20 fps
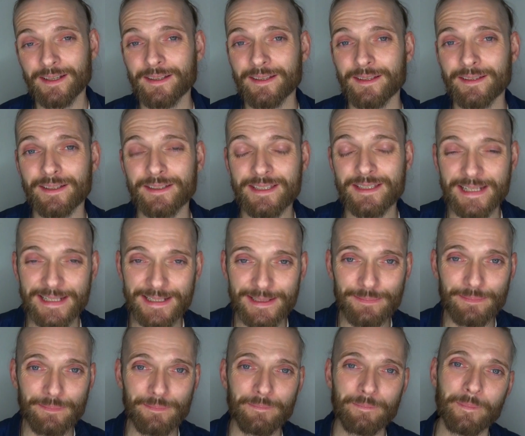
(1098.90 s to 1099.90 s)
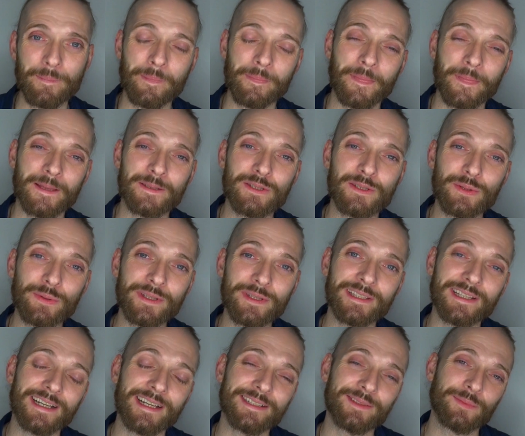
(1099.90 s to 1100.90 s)
the team are doing
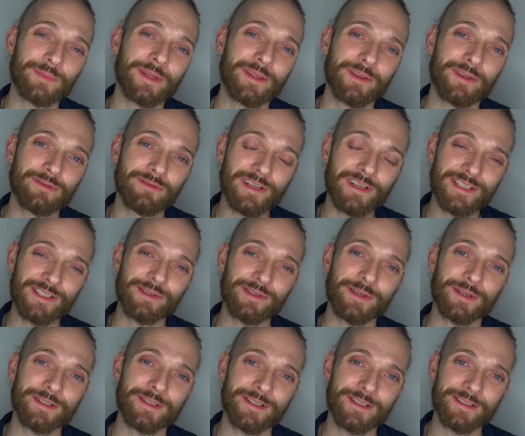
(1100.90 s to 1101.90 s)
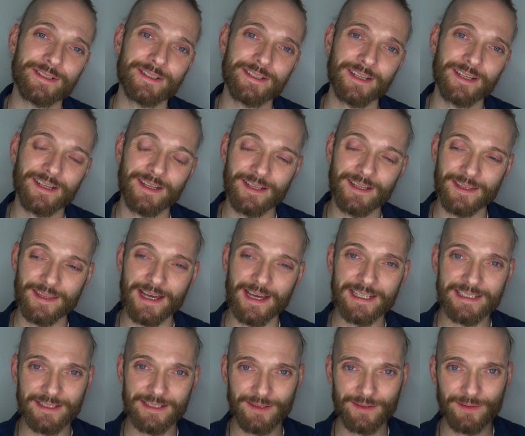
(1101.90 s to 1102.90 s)
that with the resources
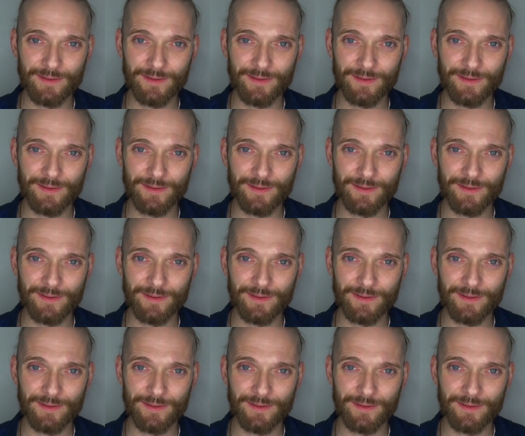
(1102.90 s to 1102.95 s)
that